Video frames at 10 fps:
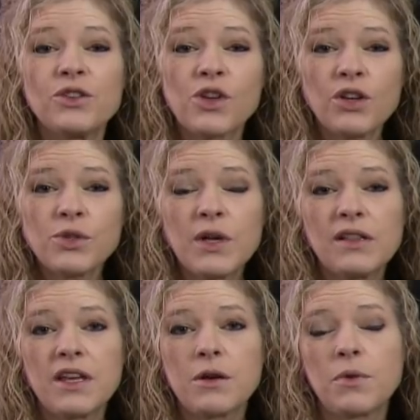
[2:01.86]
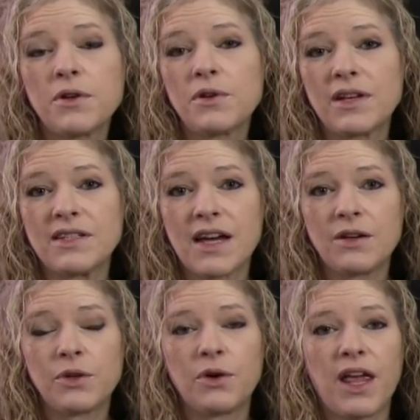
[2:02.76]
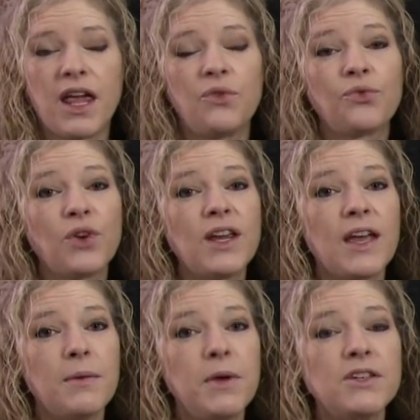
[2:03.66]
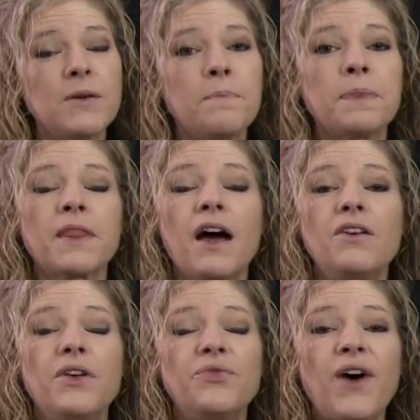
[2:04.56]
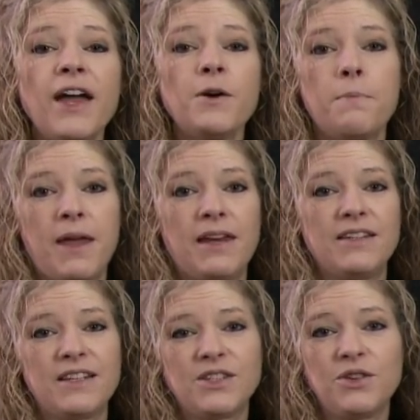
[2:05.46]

There's also a link where you can download a free image of the final painting.